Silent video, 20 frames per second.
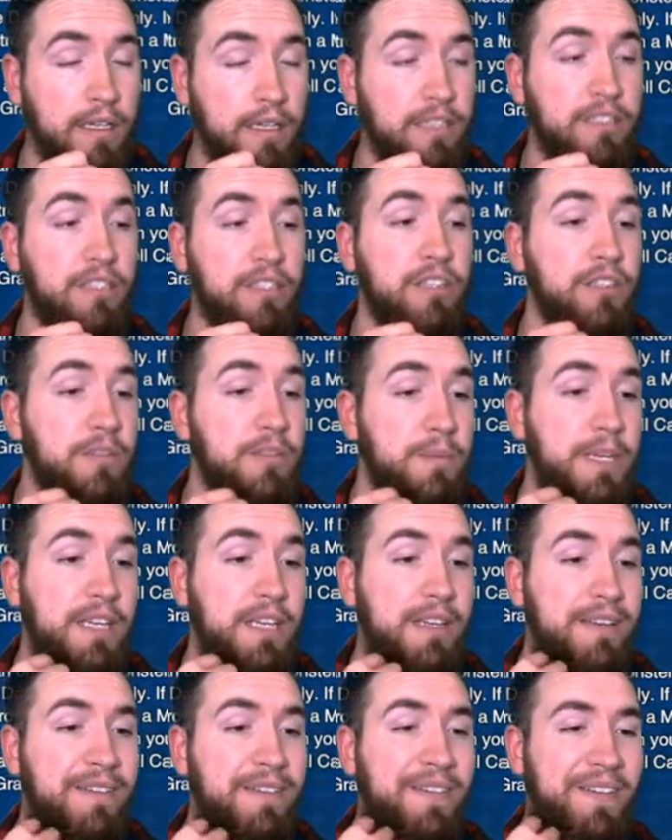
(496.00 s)
Excuse me?
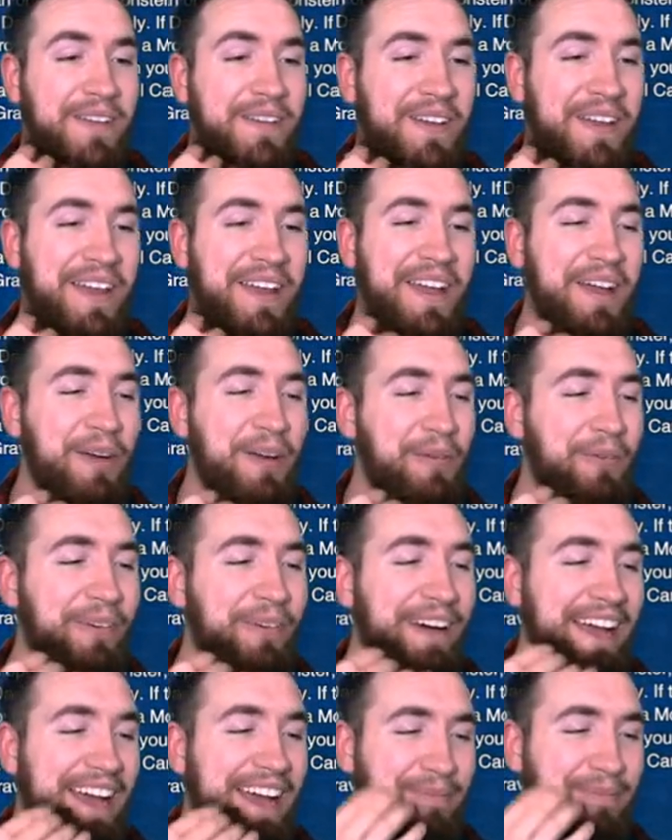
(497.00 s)

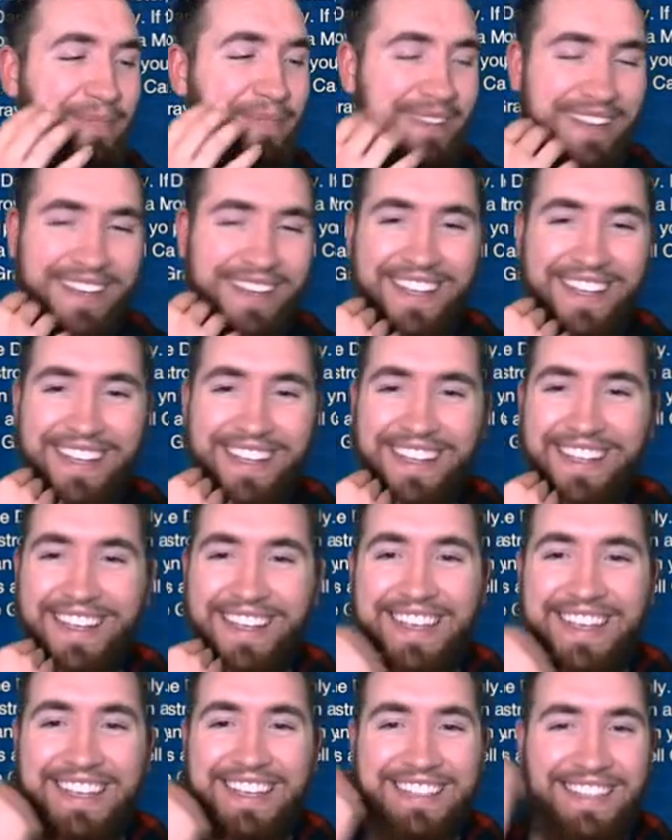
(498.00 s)
What happened?
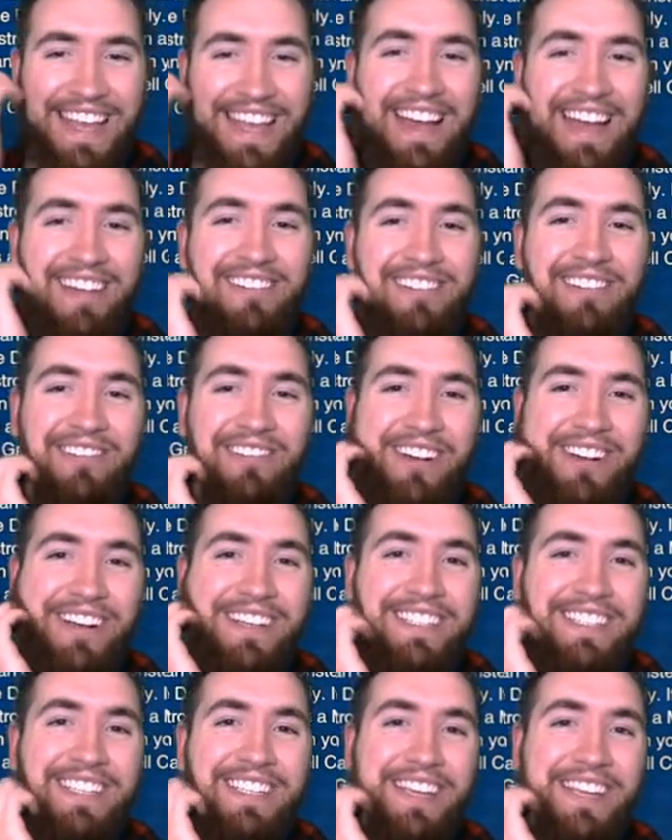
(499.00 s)
Is that how it
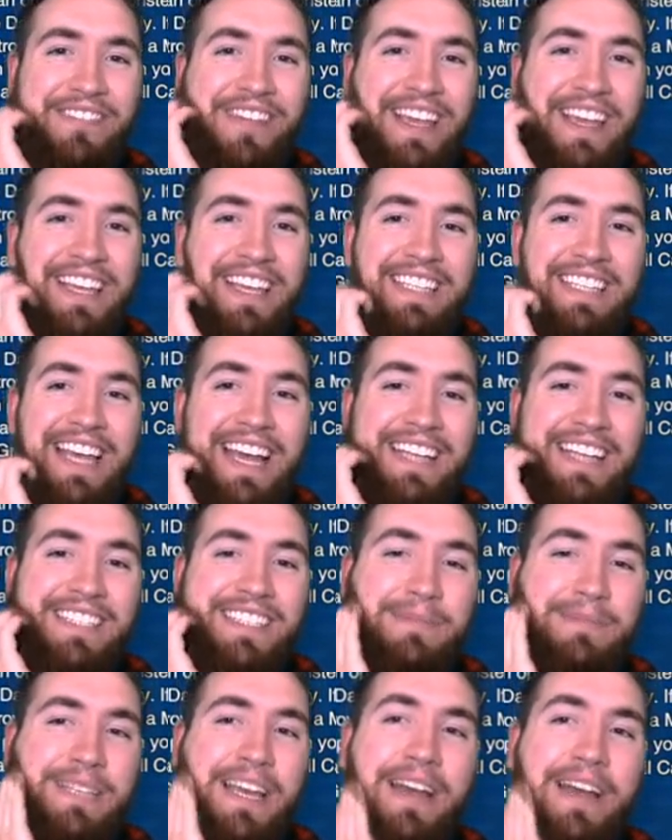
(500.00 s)
works? It can make attacks
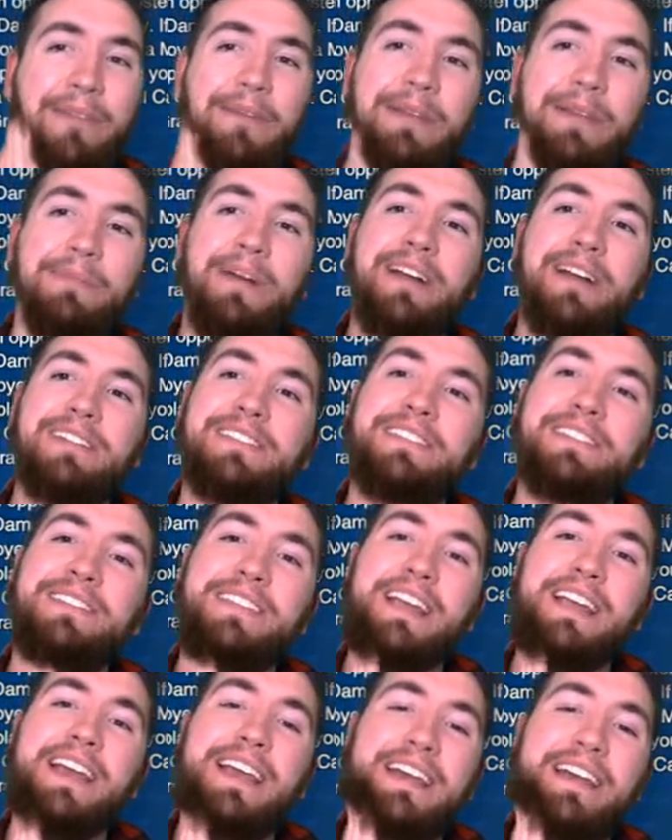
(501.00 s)
up to how many
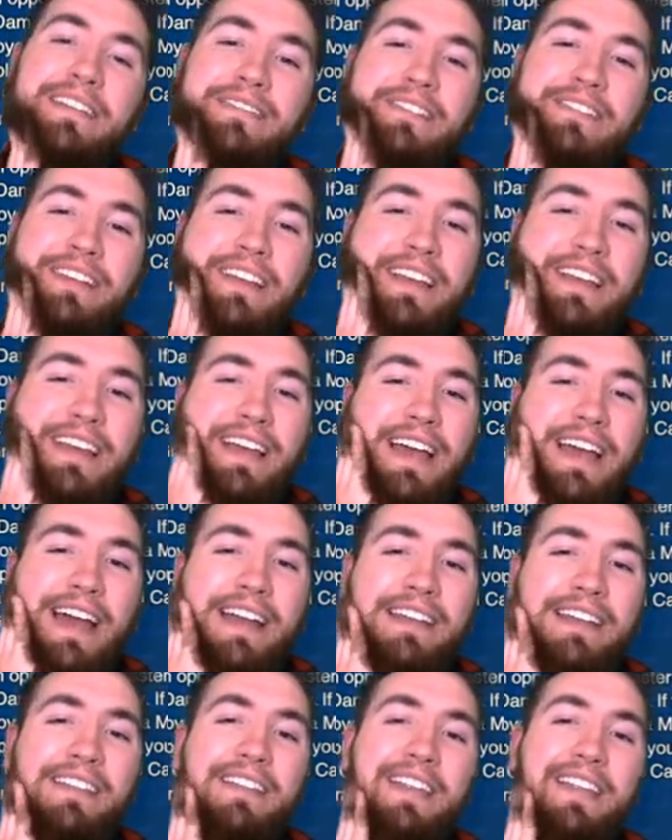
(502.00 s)
monsters I have? I
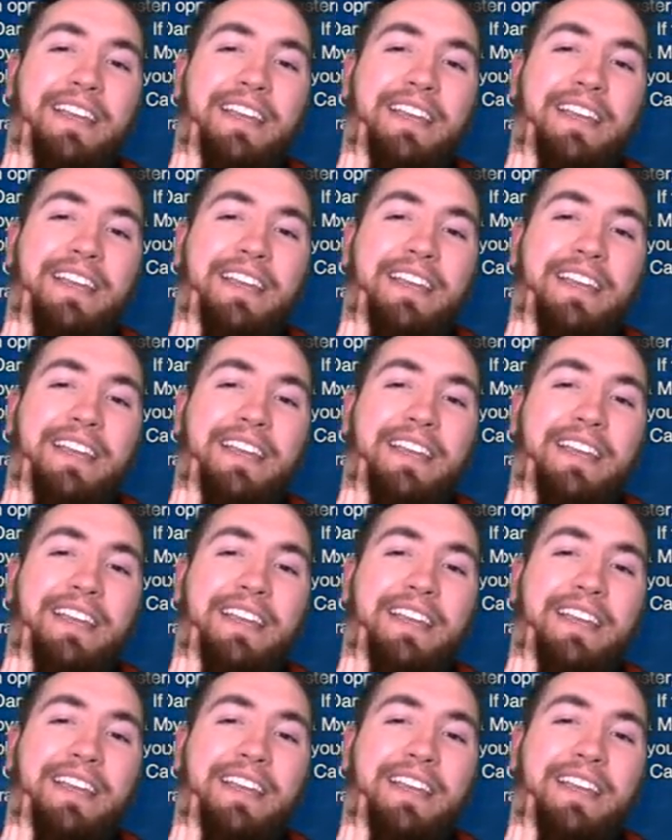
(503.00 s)
didn't